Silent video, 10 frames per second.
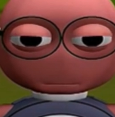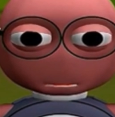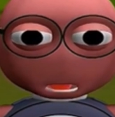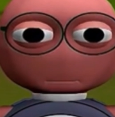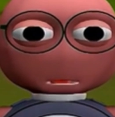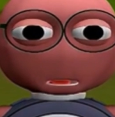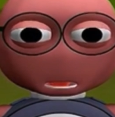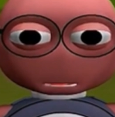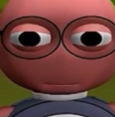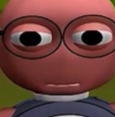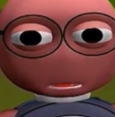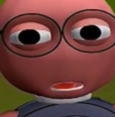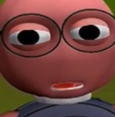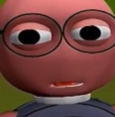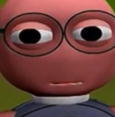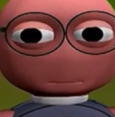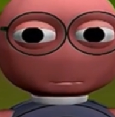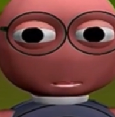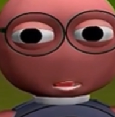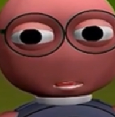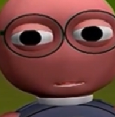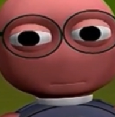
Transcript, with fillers: that we need to breathe to live.